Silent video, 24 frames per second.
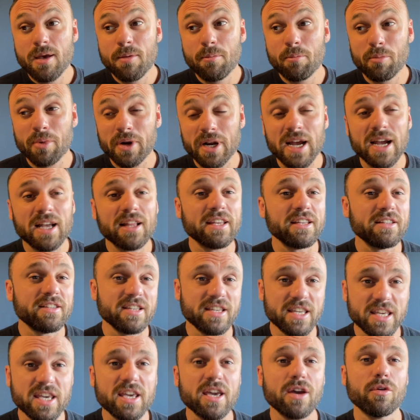But I like to
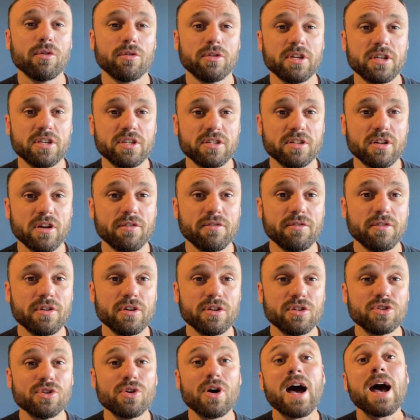geek out on this stuff.
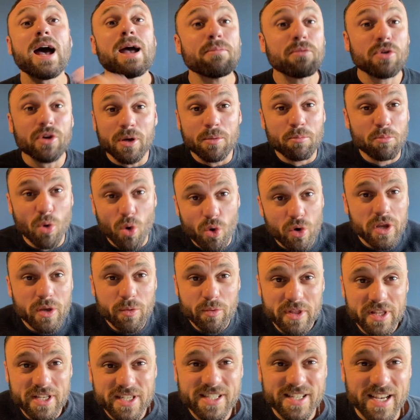So I'm going to bore you
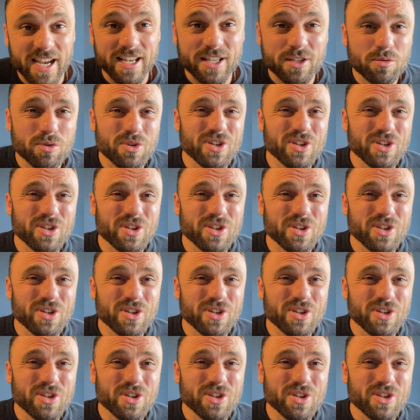with the science.